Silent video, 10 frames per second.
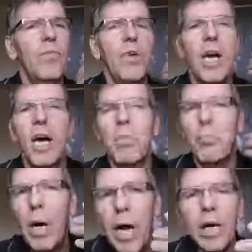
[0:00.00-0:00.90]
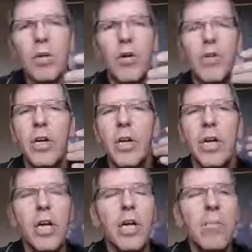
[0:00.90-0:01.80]
we are part of
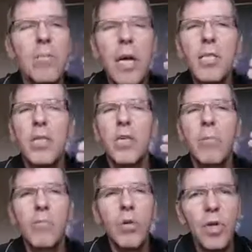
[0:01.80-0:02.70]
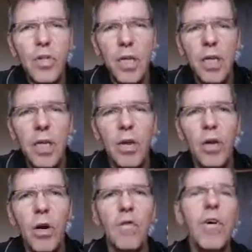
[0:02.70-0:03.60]
an amazing community
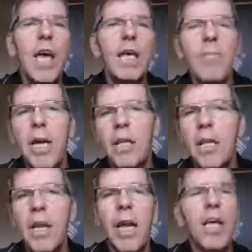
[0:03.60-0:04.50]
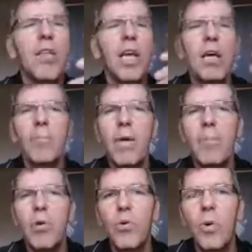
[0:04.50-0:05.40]
of like-minded and like-thinking
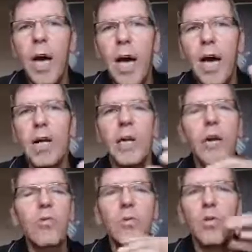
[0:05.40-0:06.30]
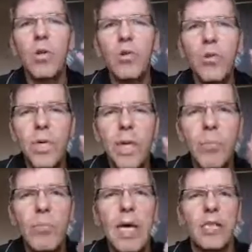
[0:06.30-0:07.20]
people who are around the world doing
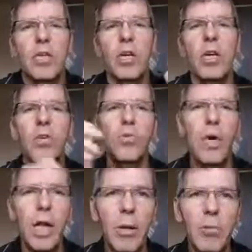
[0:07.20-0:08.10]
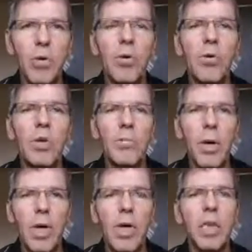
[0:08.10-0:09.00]
their best to help you, the
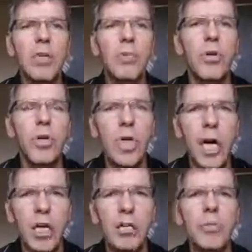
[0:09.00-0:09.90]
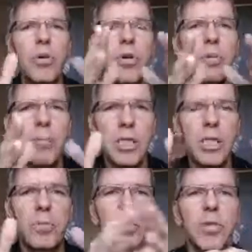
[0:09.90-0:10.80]
budding entrepreneur, the
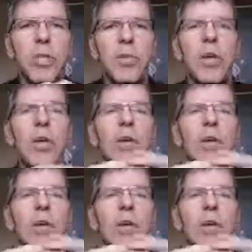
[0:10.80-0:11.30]
business person,